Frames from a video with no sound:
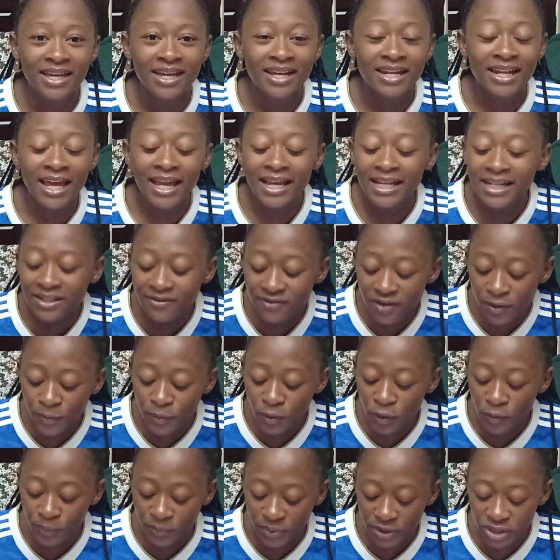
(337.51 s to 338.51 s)
Like,
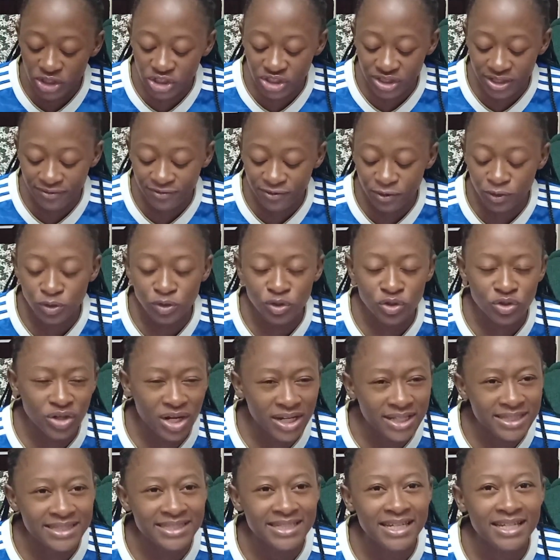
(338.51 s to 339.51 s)
Liverpool beat Sheffield.
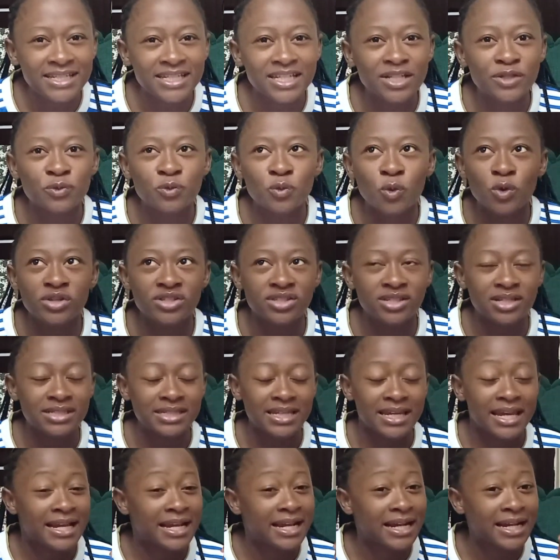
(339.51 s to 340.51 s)
Granted, it wasn't
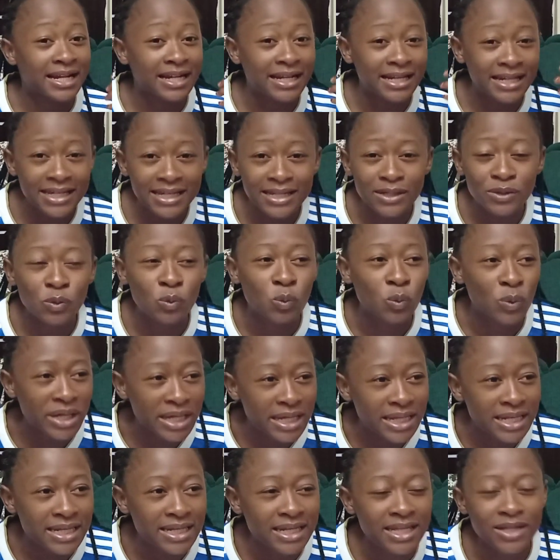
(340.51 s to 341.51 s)
a clean
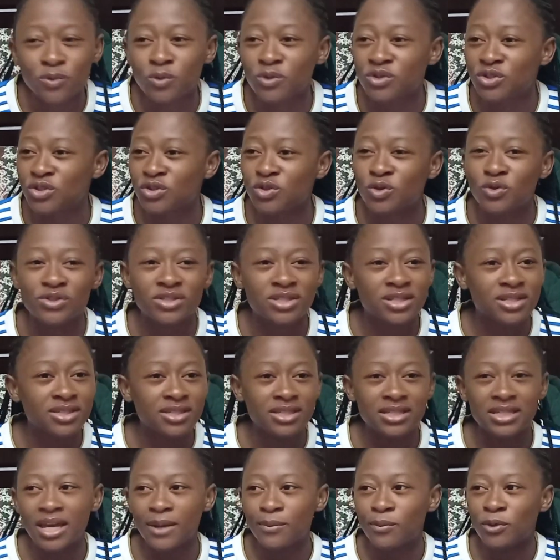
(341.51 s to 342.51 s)
win. It wasn't those
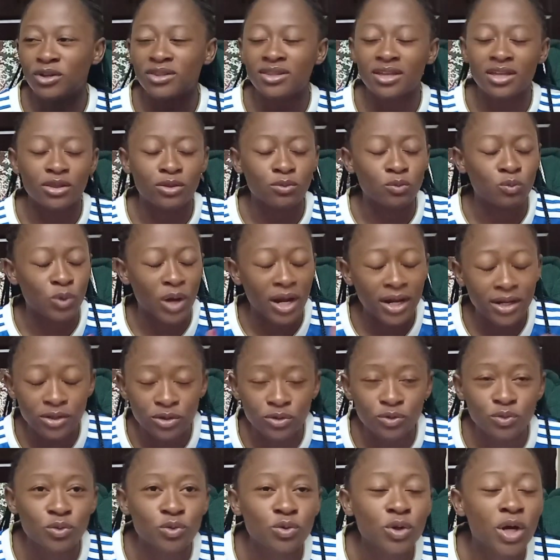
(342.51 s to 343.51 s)
easy games where they ran
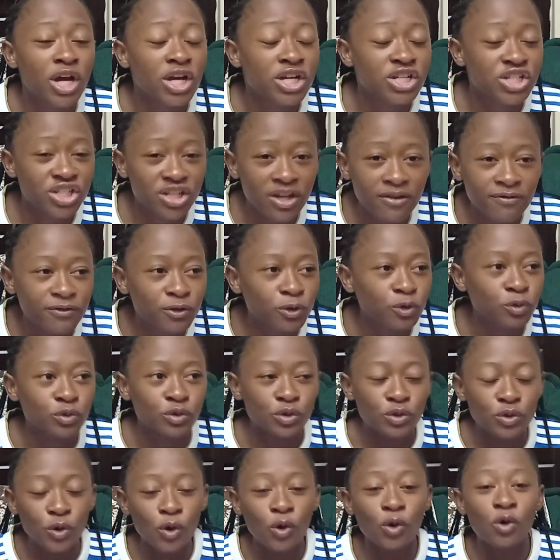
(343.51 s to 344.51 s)
through Sheffield.
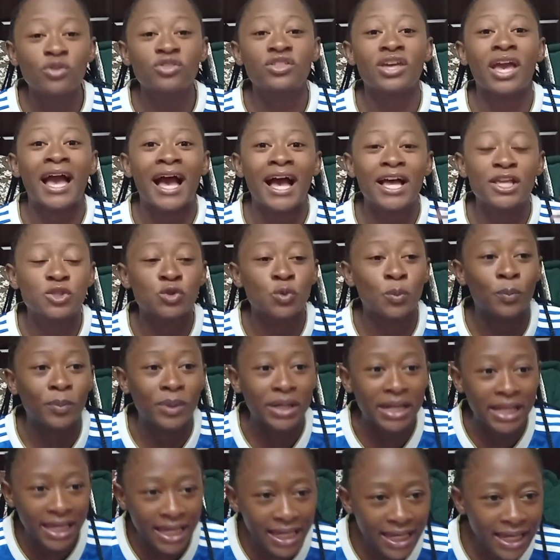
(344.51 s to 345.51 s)
No, they had to
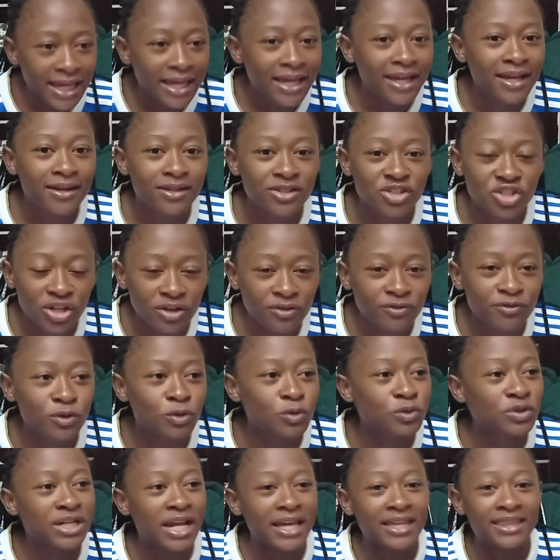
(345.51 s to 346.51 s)
play
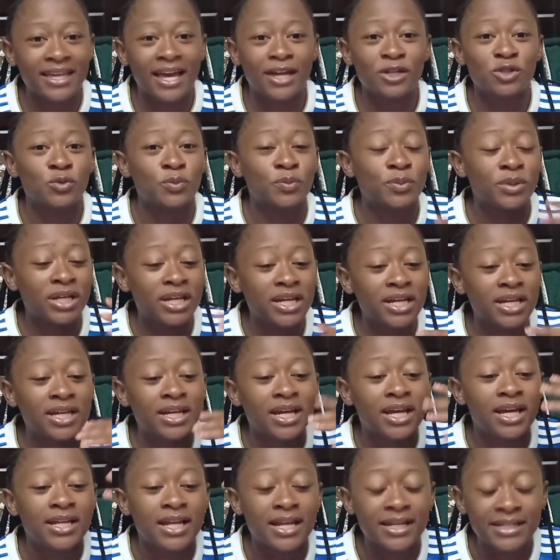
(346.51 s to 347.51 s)
Sheffield. Like, they had to
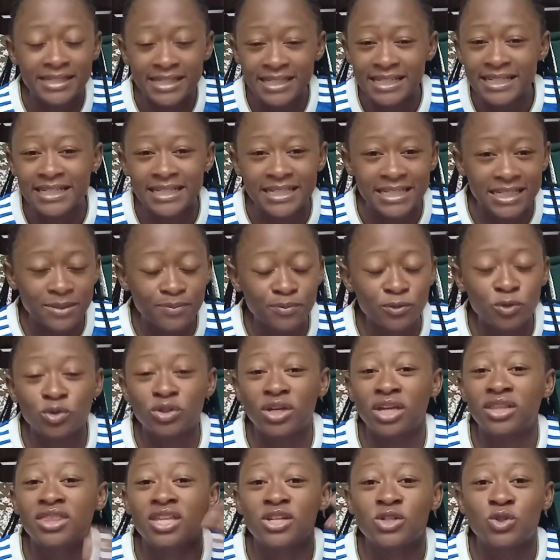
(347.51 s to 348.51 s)
play deep to
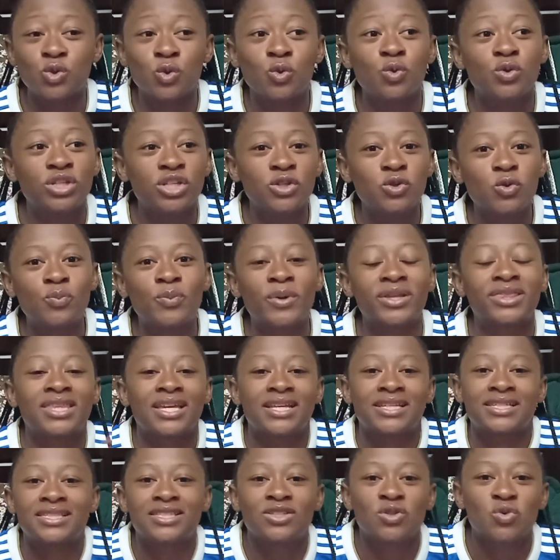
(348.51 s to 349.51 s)
get the 2-0, but
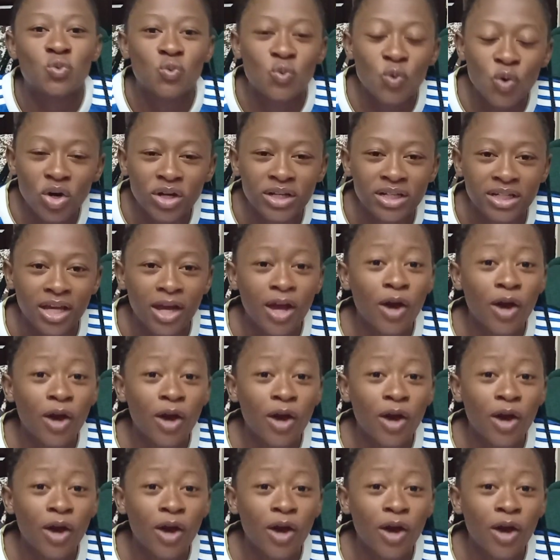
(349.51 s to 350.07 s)
they still won.